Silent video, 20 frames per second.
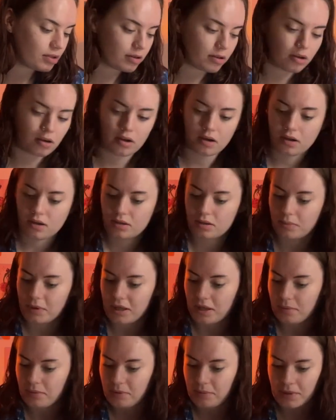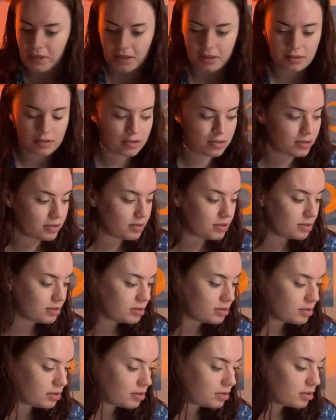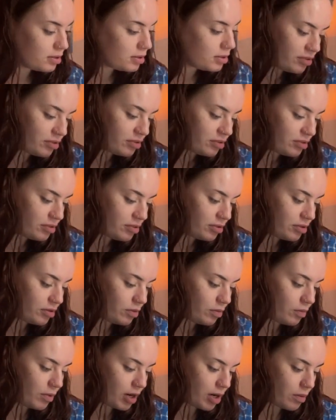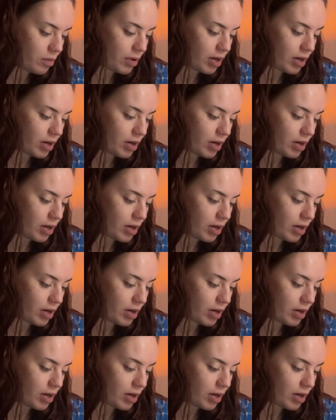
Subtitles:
All the baby pinks. Where?